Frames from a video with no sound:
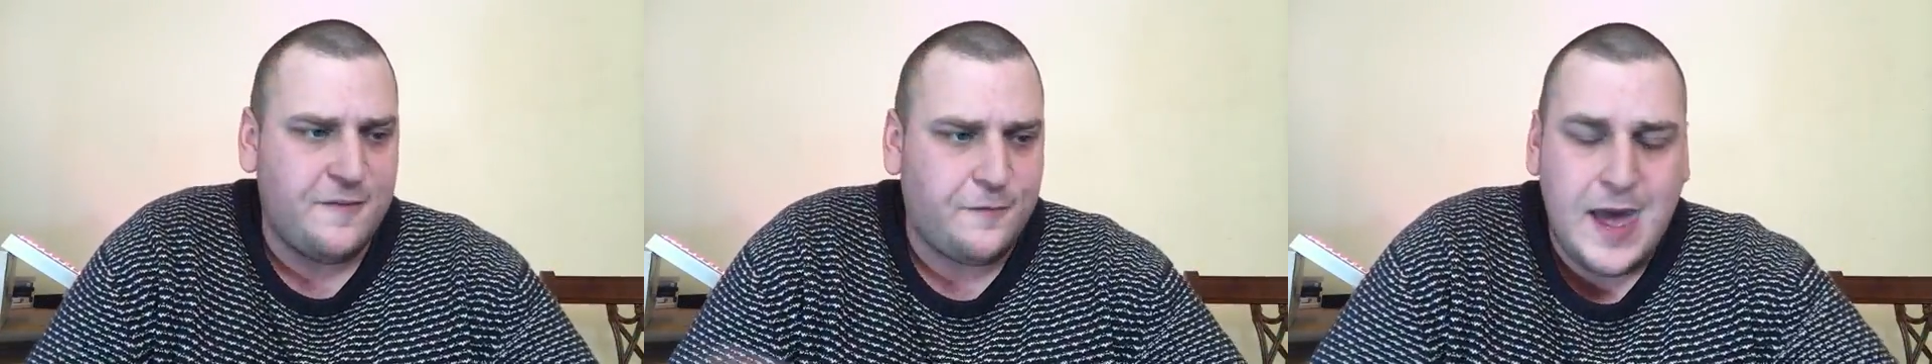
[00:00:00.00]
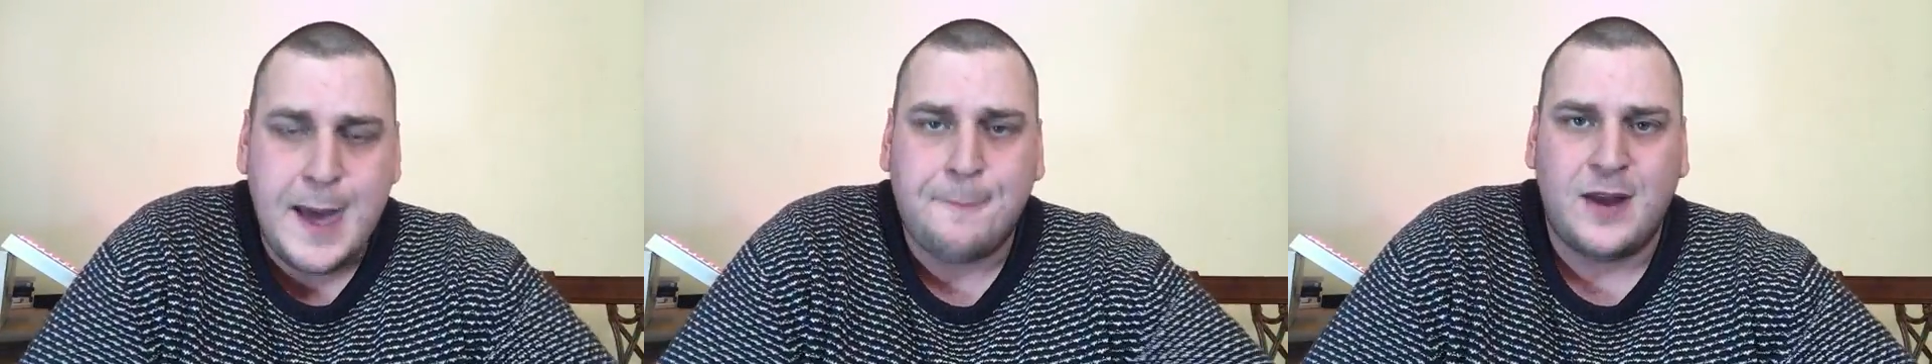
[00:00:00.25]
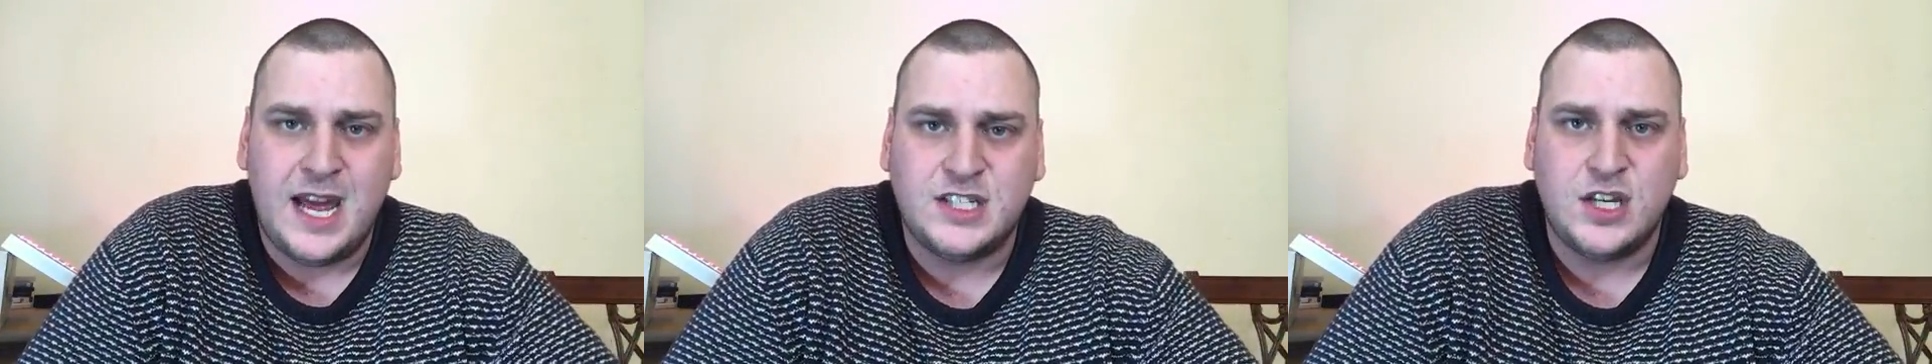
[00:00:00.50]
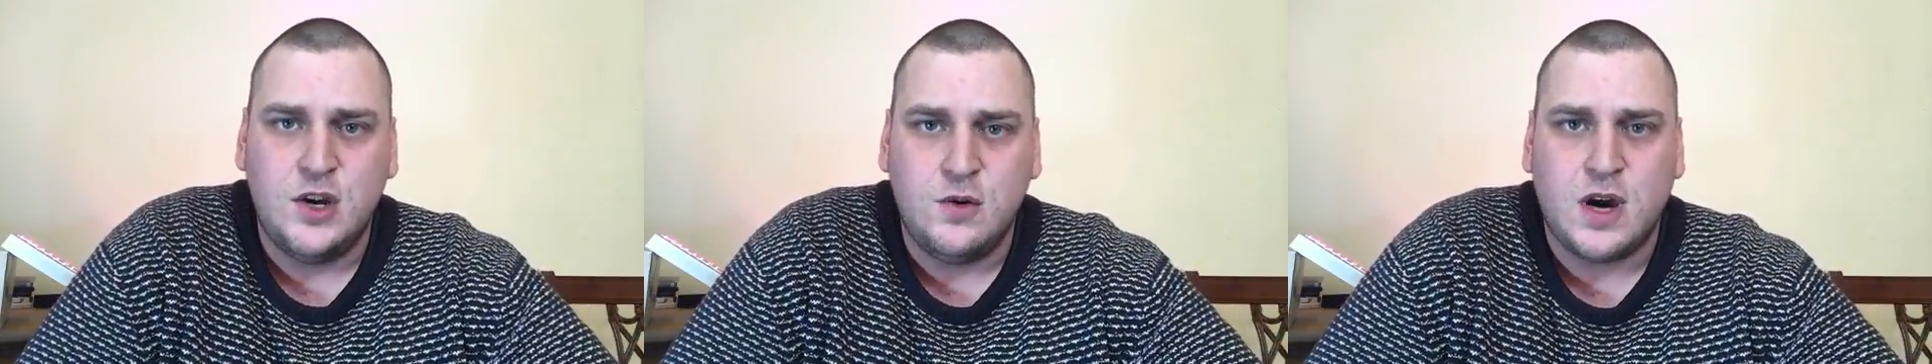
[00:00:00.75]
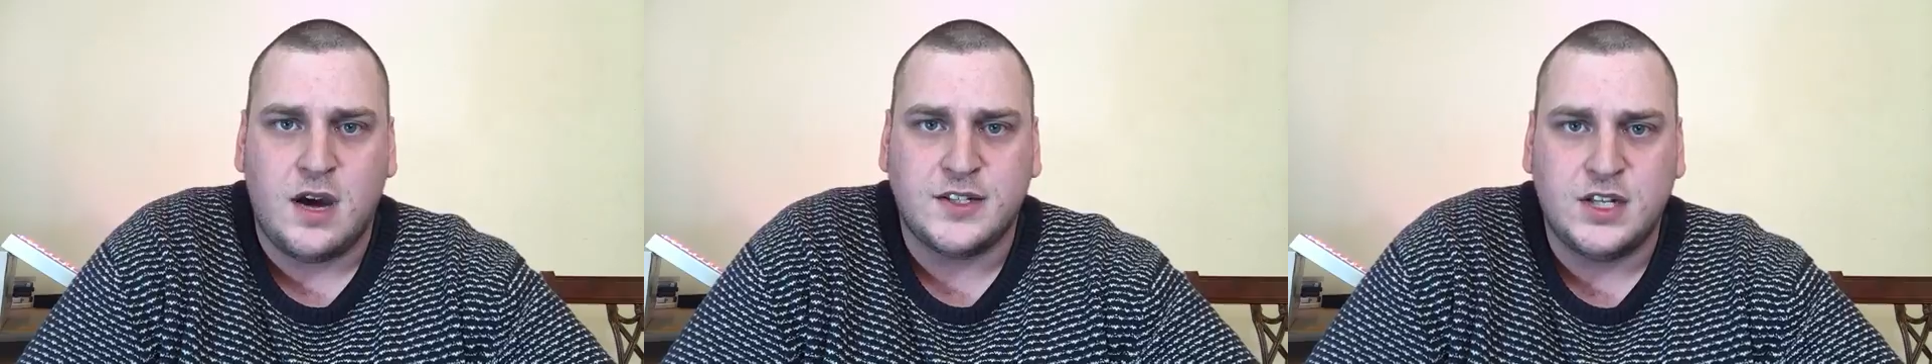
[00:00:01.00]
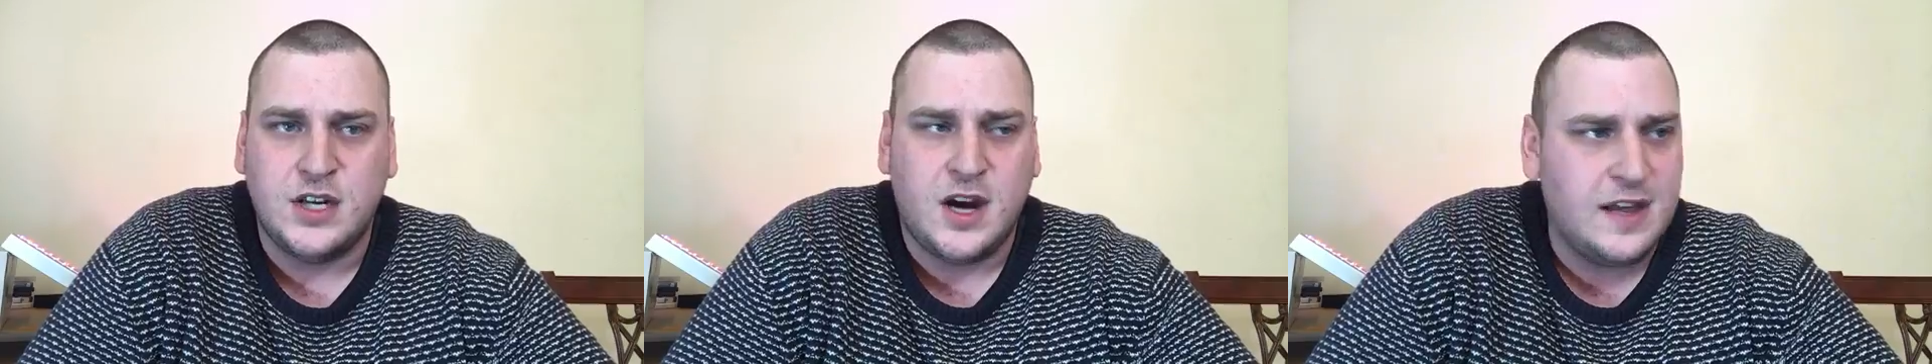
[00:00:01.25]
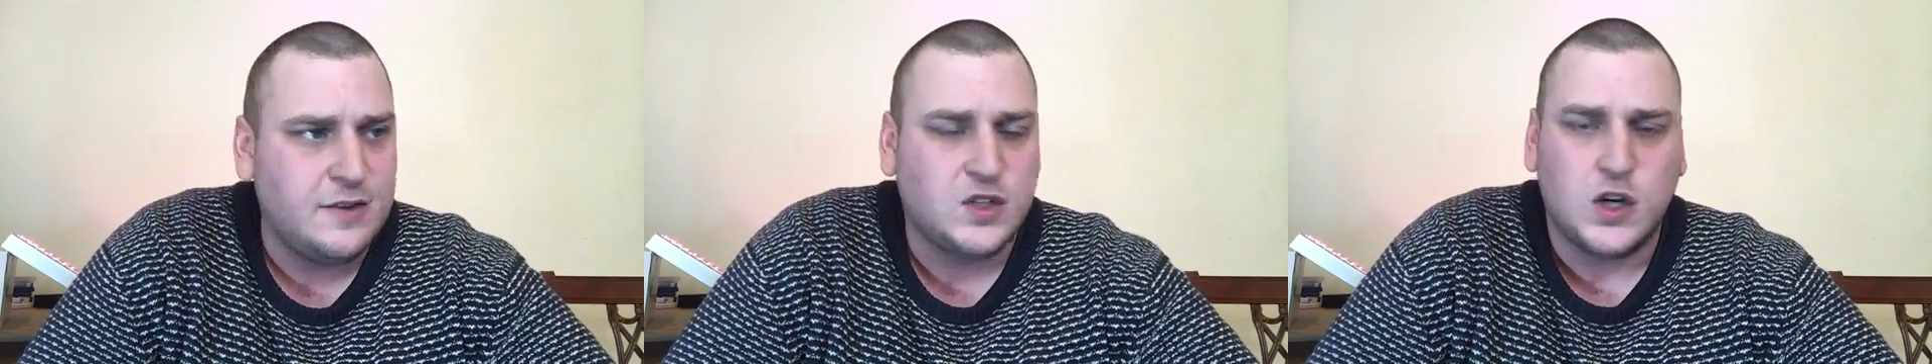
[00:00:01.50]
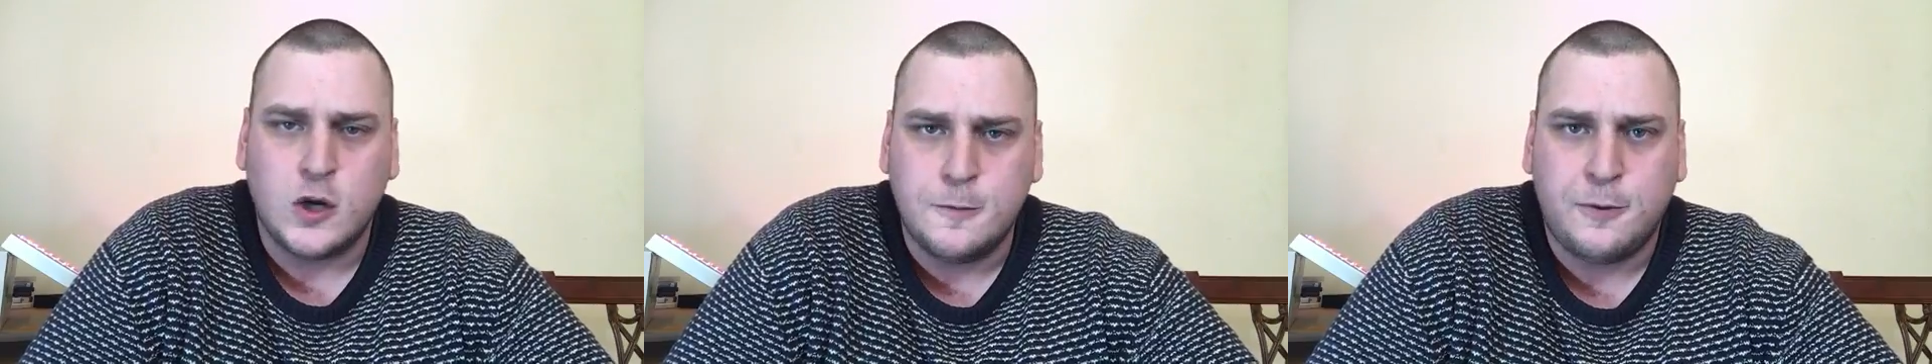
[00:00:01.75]
Fair play to Newcastle United. It was a
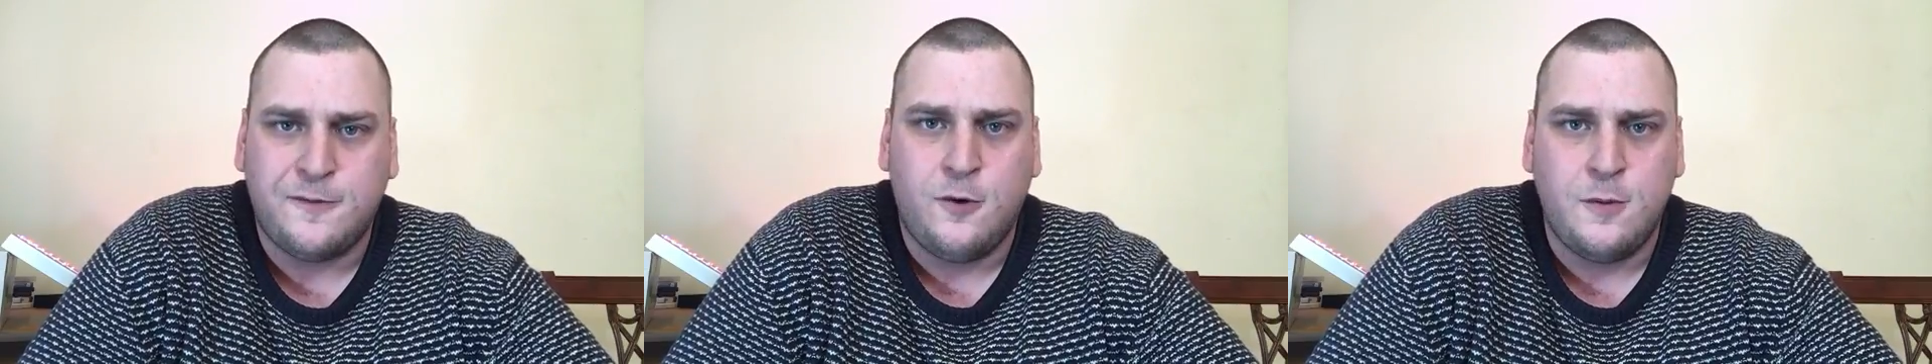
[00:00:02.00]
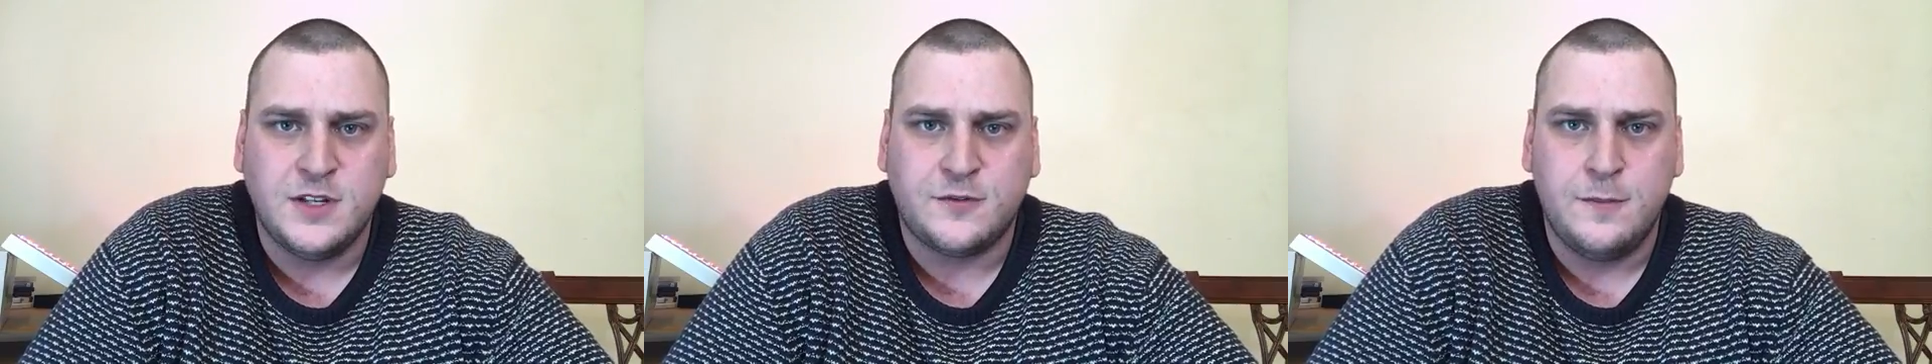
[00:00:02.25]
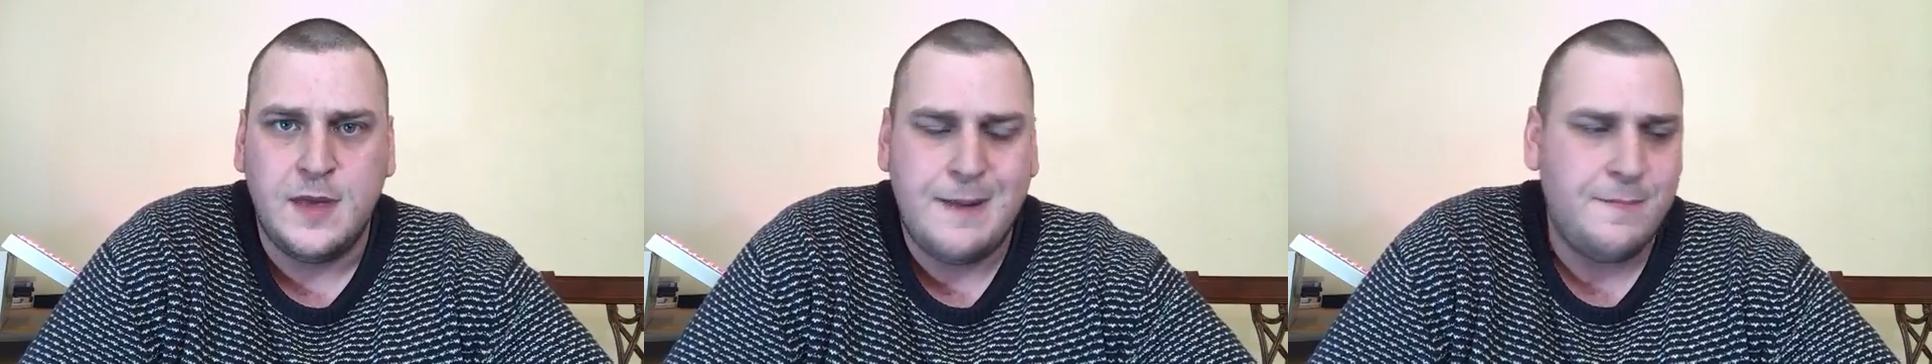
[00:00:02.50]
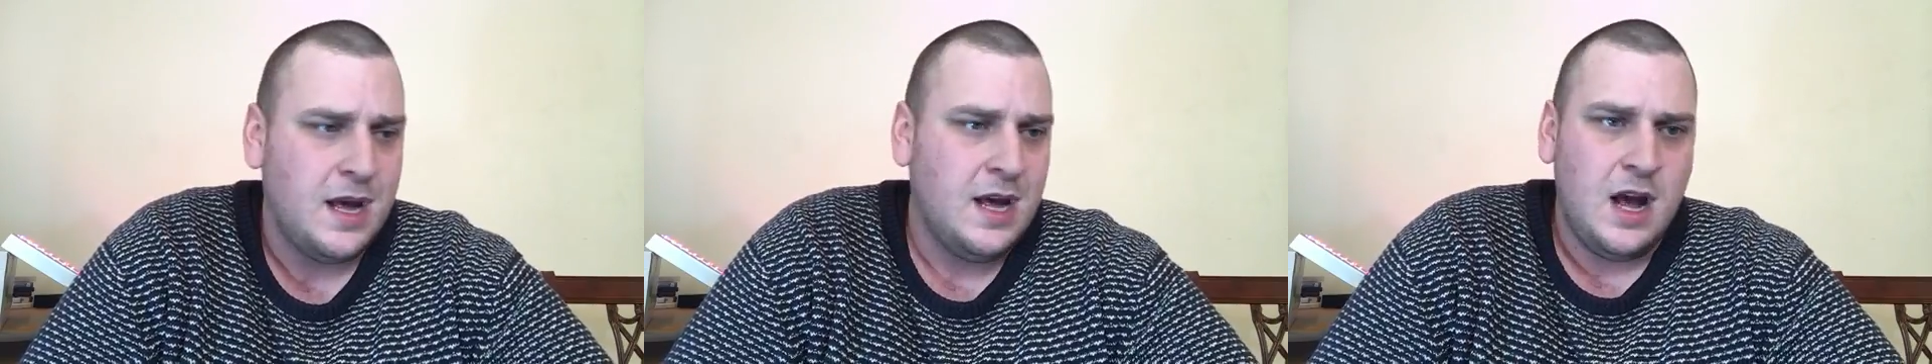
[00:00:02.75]
good performance from them.